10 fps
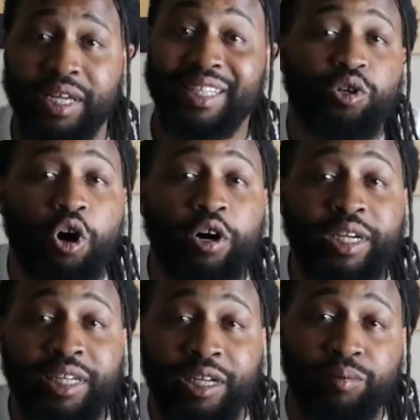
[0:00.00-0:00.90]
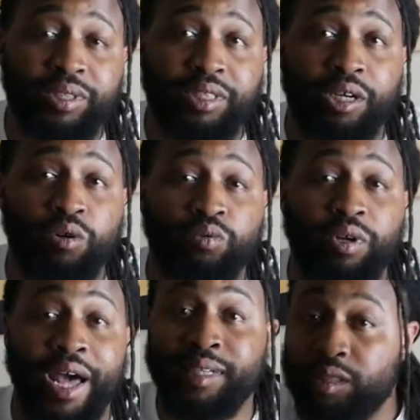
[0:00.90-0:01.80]
So all he did was tell
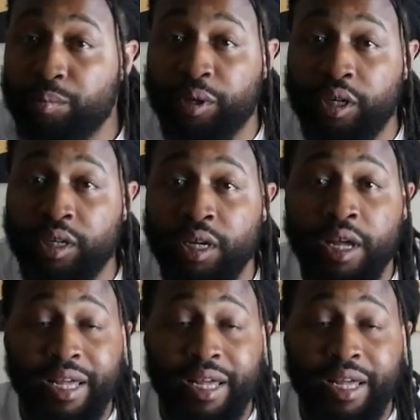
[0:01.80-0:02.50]
Esteban